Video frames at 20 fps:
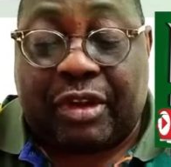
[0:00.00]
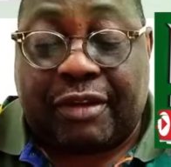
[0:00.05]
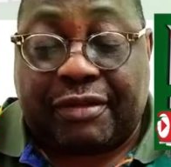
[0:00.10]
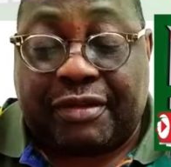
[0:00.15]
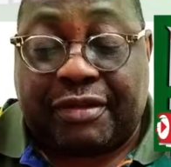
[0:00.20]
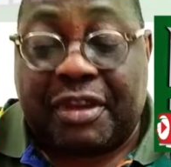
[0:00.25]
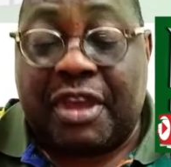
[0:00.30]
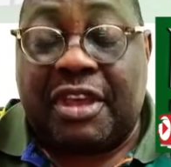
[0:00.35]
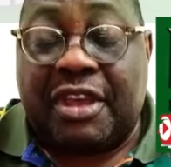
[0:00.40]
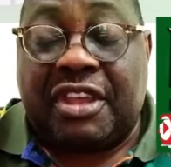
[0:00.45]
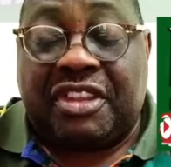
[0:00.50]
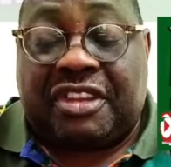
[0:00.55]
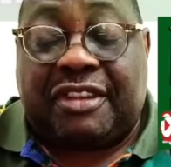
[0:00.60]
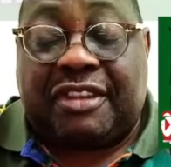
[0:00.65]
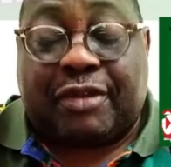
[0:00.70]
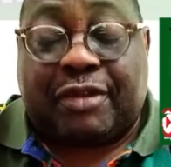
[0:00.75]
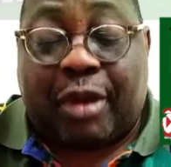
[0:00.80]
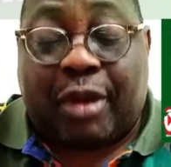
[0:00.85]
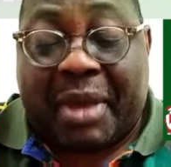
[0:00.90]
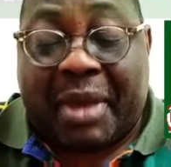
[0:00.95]
of
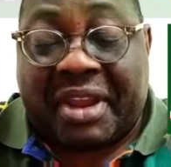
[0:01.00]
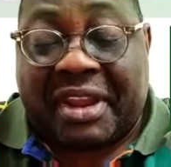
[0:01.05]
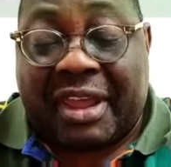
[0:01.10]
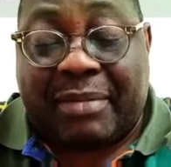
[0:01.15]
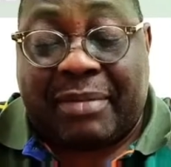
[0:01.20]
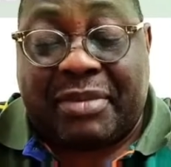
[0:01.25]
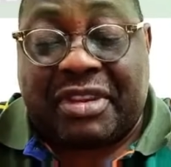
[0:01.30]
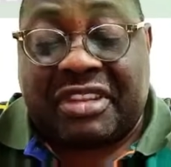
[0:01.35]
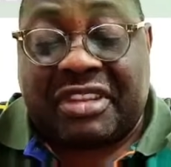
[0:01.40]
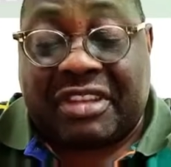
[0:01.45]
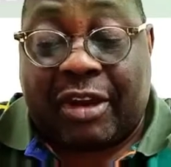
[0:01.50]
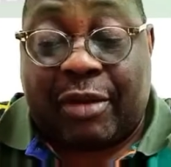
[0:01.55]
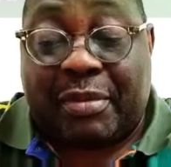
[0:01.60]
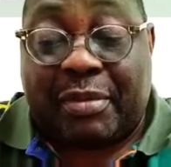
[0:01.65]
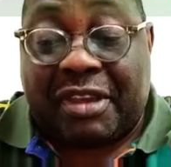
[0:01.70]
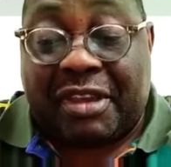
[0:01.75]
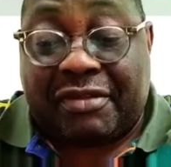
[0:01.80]
Chief Commander Ebenezer Obe.